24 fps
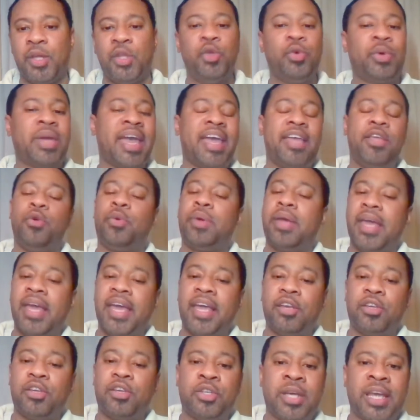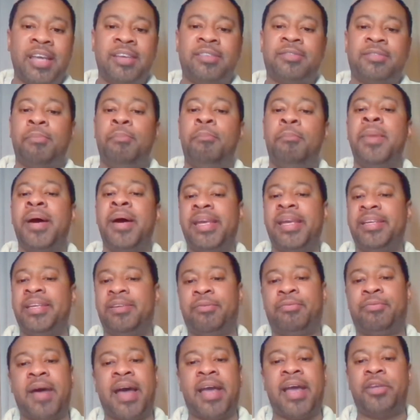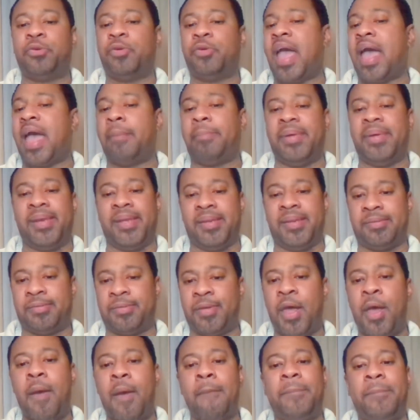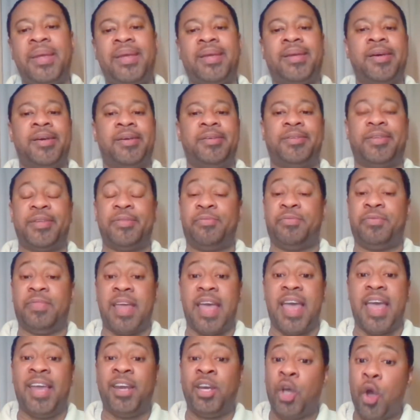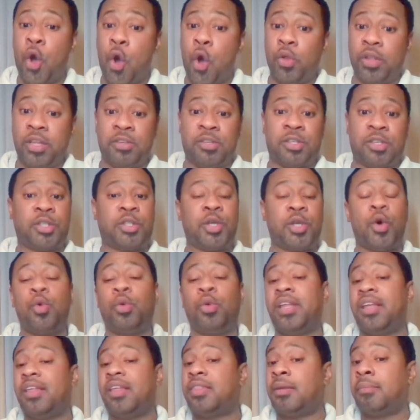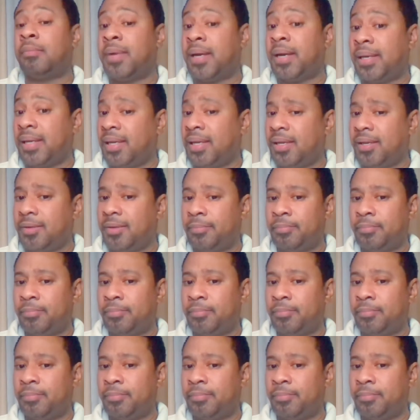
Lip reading: You can't chase money to find your happiness, because if the end goal is solely the money,